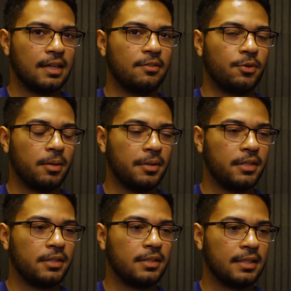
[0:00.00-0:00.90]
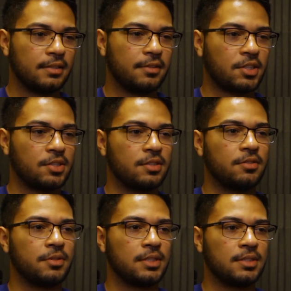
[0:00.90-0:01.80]
kind of where I'm headed, in that direction,
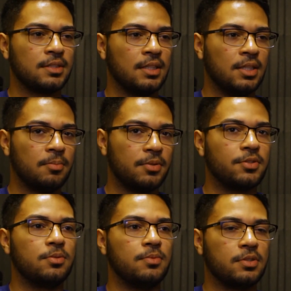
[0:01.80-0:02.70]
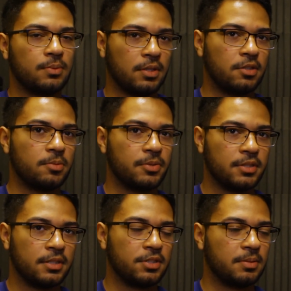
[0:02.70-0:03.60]
to really pursue music
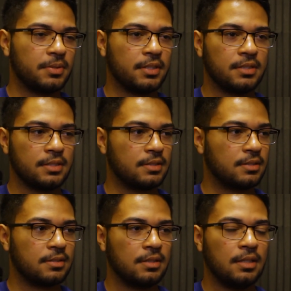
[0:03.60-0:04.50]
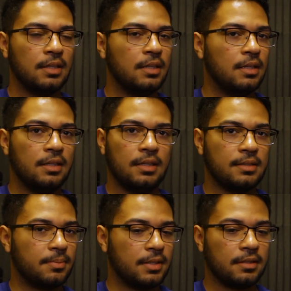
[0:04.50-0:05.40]
100%, just because
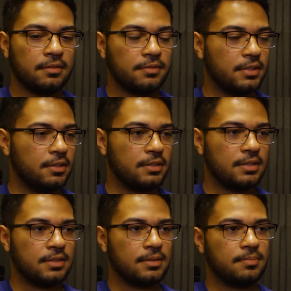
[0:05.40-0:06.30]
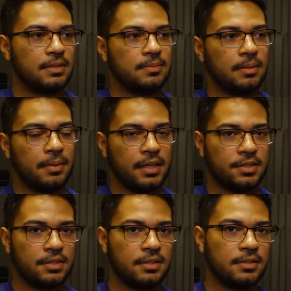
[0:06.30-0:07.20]
it's my love. You know, it's my
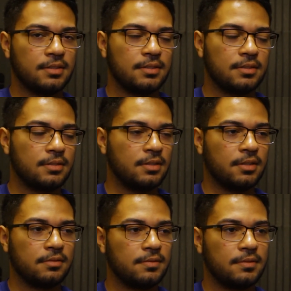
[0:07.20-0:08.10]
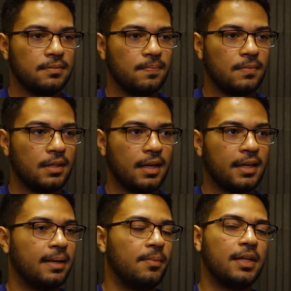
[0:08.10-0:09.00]
passion. It's, you know, I
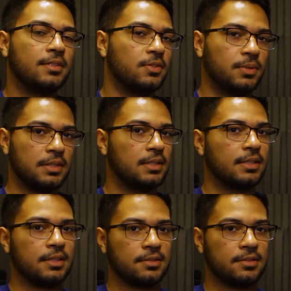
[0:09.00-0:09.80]
can't imagine doing anything